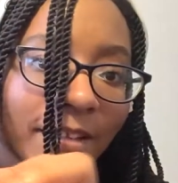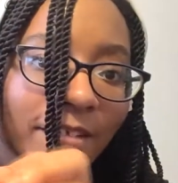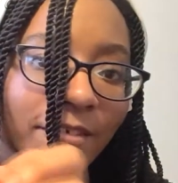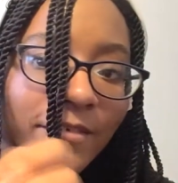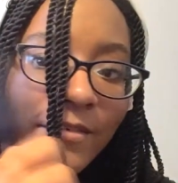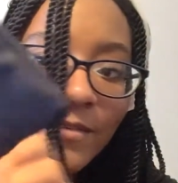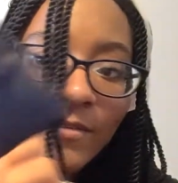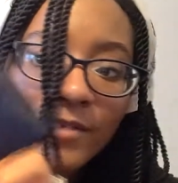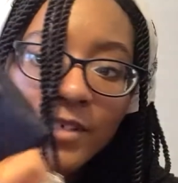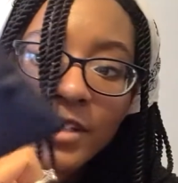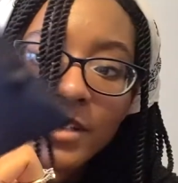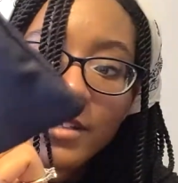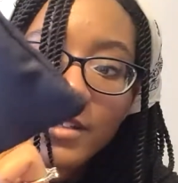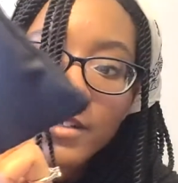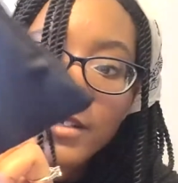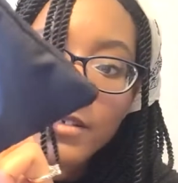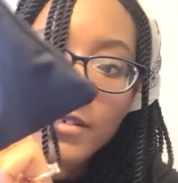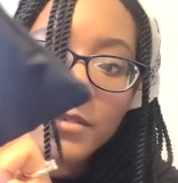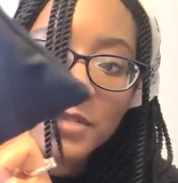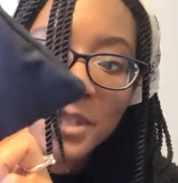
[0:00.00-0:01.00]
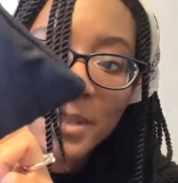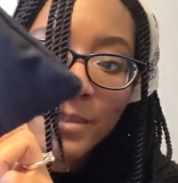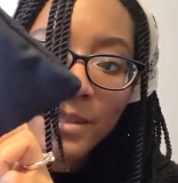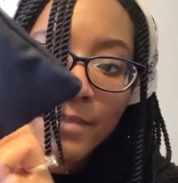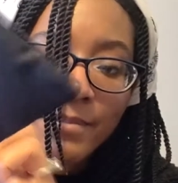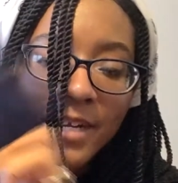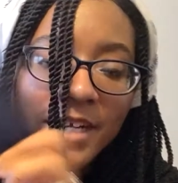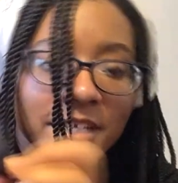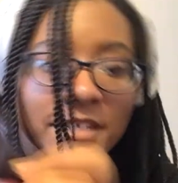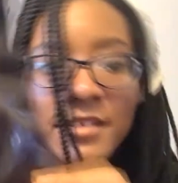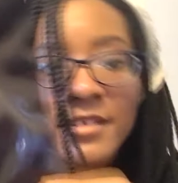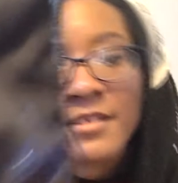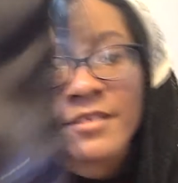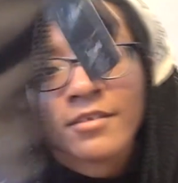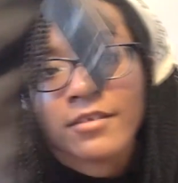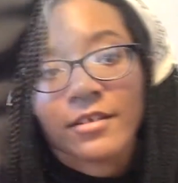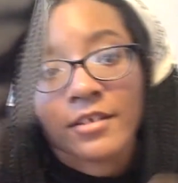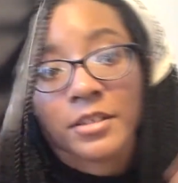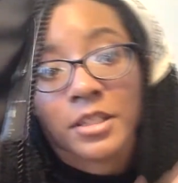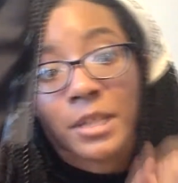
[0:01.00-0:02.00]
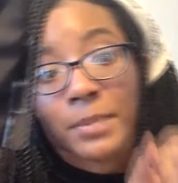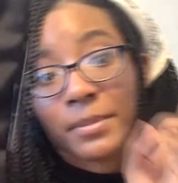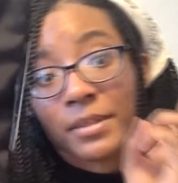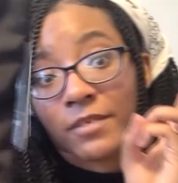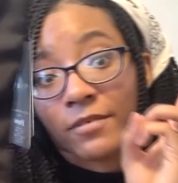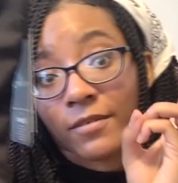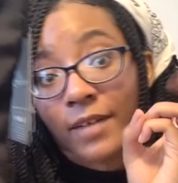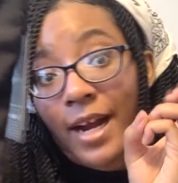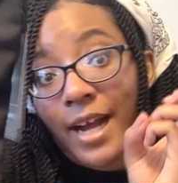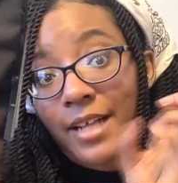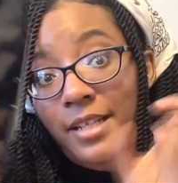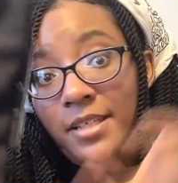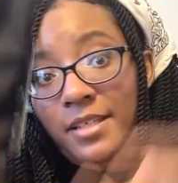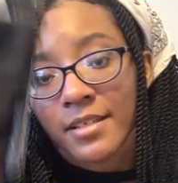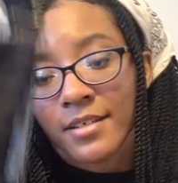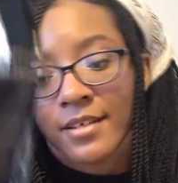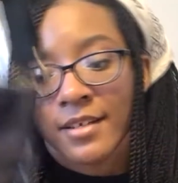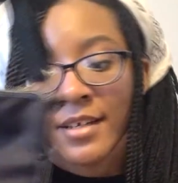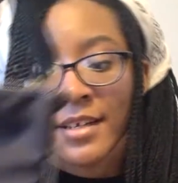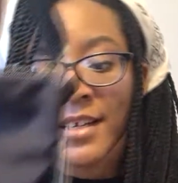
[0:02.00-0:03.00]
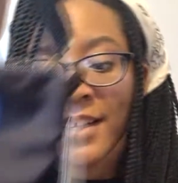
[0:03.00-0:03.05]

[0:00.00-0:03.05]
one of the little jumping mice, or jumping rats,